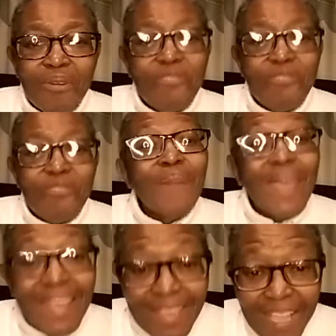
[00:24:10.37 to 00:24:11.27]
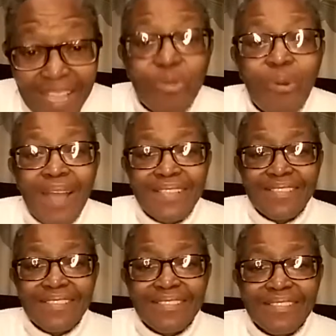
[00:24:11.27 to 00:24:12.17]
of my innate
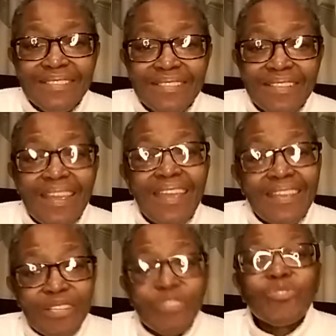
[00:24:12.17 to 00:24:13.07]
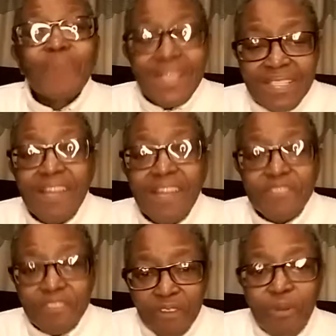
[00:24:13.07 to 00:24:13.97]
qualities into my self
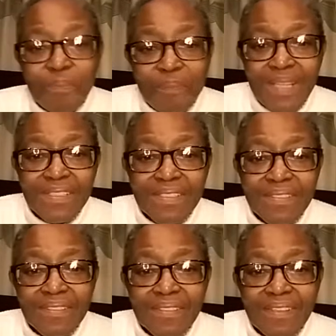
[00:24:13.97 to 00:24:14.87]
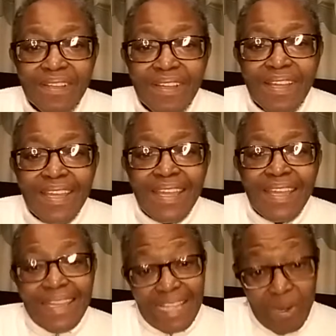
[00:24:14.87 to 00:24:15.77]
development.
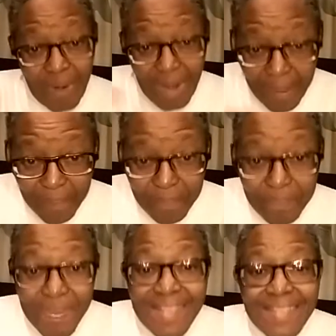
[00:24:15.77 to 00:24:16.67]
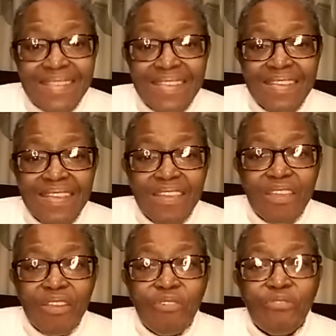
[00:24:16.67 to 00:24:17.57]
And when I'm busy
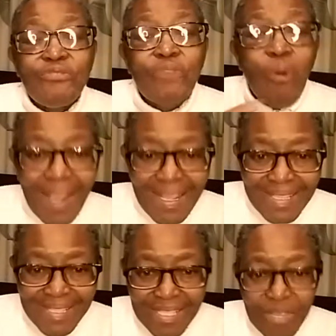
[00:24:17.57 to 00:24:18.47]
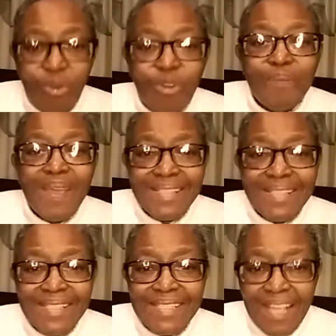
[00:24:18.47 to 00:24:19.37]
focusing on
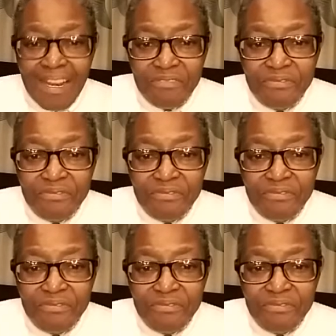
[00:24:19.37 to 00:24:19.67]
myself,